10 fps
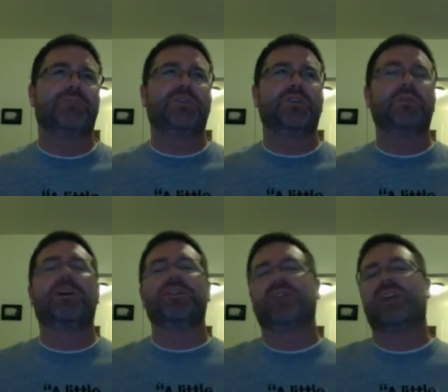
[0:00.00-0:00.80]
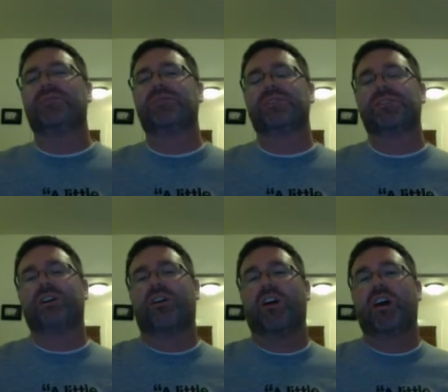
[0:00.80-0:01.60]
too much of an emphasis
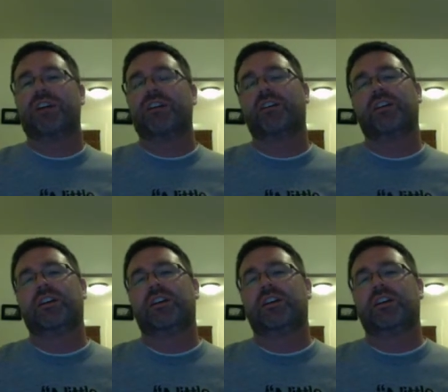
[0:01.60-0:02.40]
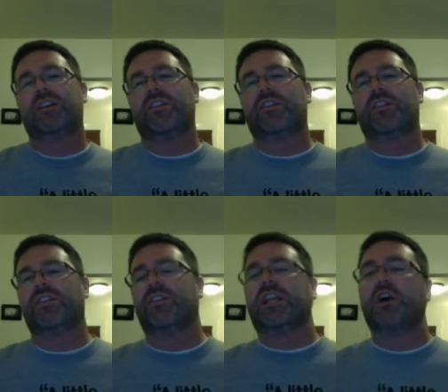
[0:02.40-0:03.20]
on
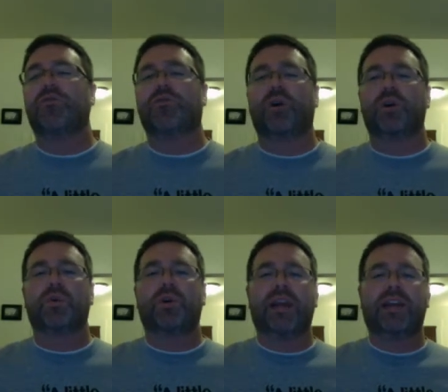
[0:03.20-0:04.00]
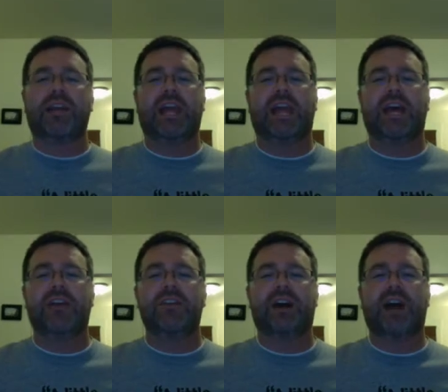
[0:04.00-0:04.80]
the overall grade,
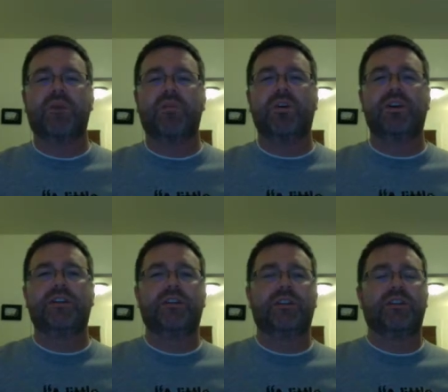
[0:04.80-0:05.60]
and I would